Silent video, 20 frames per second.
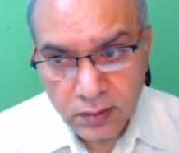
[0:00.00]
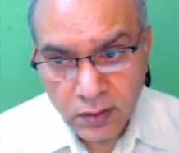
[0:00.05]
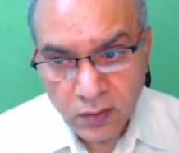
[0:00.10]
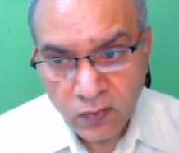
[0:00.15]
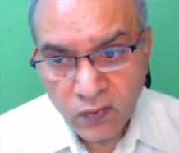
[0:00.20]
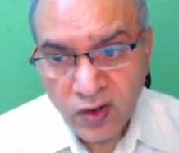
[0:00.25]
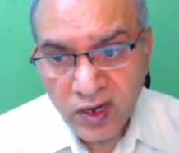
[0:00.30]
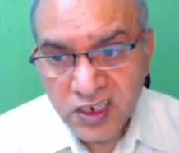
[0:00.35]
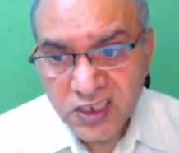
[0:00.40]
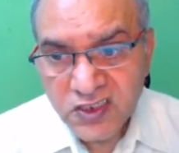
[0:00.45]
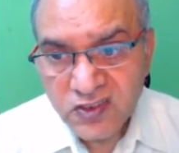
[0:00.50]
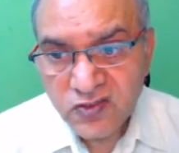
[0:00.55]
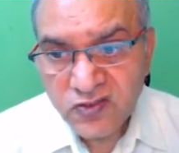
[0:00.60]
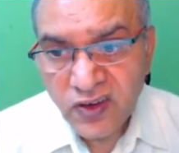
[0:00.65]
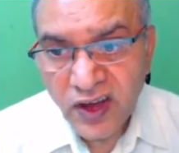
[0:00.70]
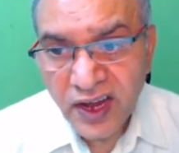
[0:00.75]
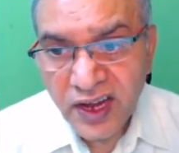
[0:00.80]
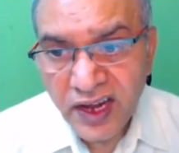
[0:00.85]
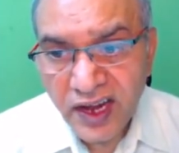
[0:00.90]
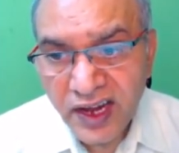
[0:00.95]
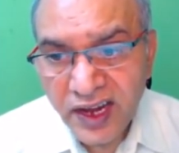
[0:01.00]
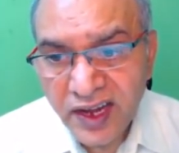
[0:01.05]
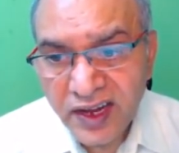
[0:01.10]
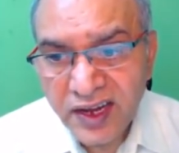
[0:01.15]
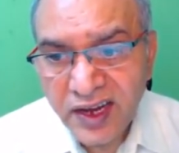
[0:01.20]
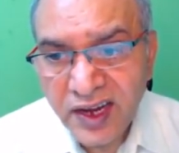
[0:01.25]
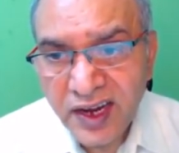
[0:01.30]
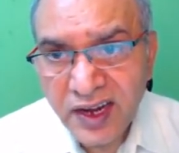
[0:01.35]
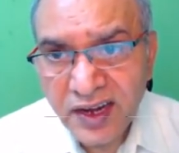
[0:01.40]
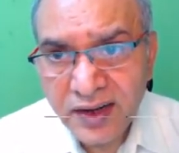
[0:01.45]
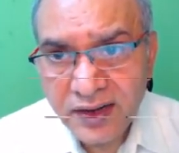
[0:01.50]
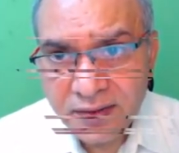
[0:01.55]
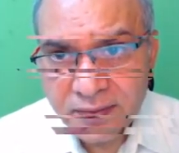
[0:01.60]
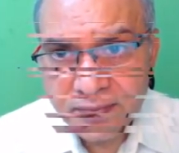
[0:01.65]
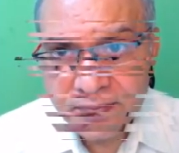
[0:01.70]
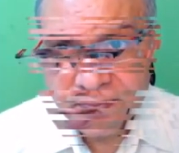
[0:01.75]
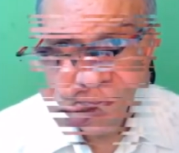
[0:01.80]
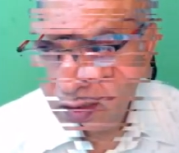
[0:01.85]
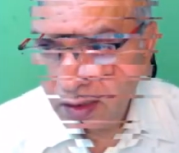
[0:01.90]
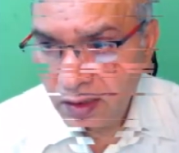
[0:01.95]
What is phi AN here?
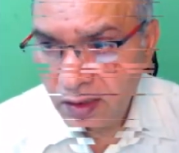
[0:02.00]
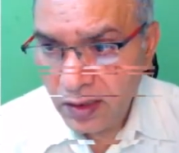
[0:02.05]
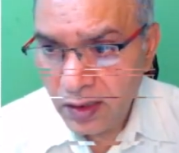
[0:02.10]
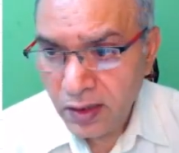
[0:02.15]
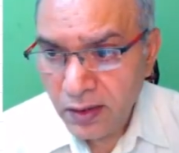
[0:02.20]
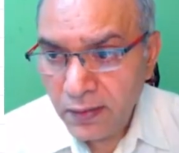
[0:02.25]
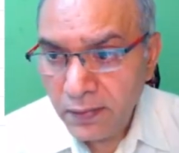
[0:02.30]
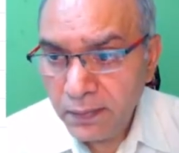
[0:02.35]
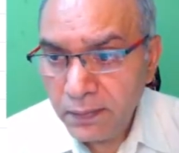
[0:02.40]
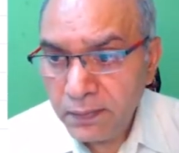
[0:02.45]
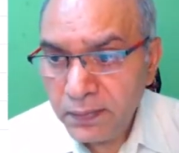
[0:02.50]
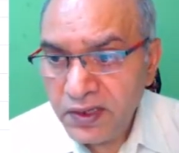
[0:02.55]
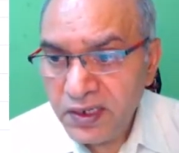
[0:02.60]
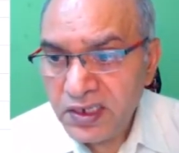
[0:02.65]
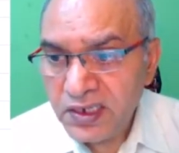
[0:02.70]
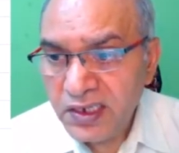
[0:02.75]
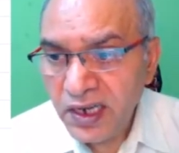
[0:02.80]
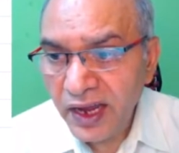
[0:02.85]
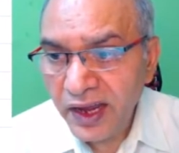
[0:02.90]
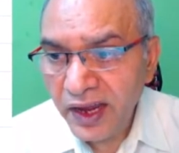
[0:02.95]
Beta